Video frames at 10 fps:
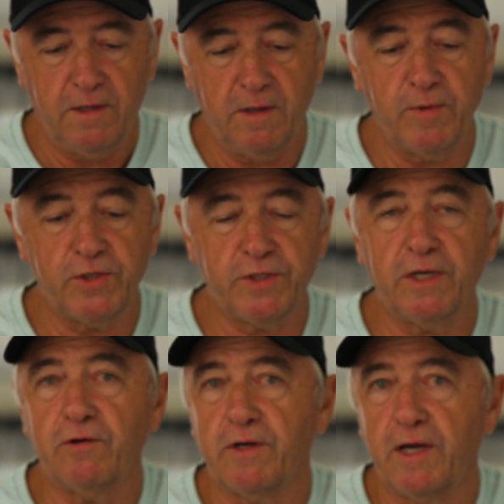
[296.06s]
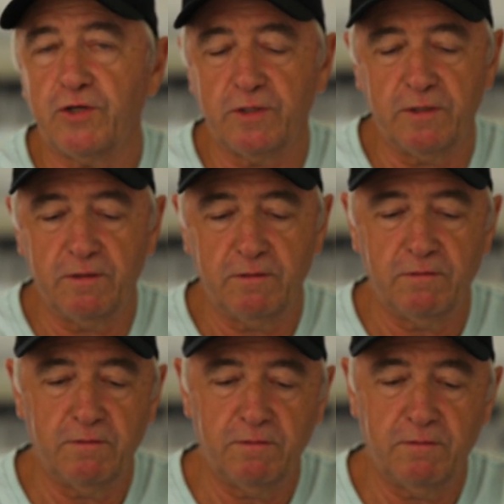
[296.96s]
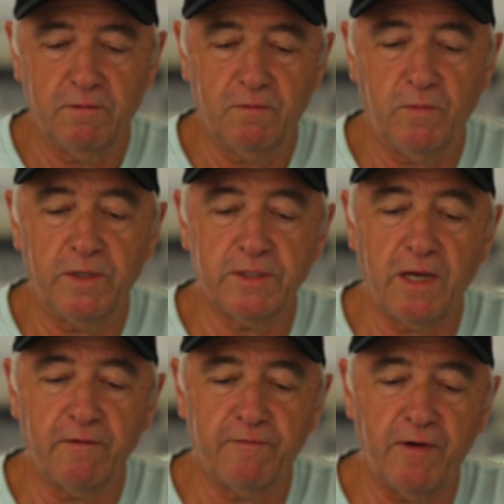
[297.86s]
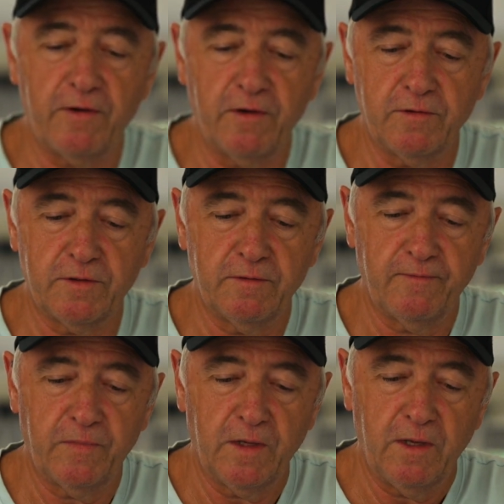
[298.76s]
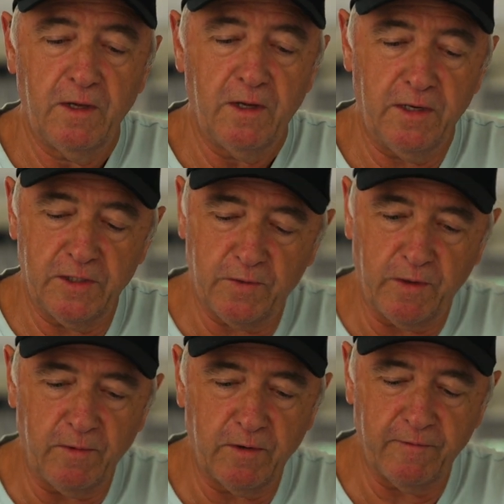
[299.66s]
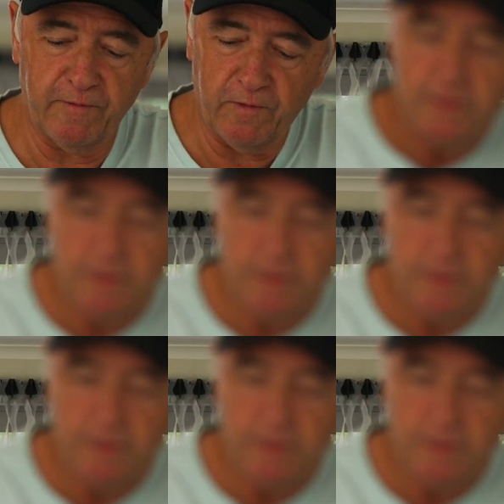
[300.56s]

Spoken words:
image degradation when you're taking photos, and that's what I'm looking for.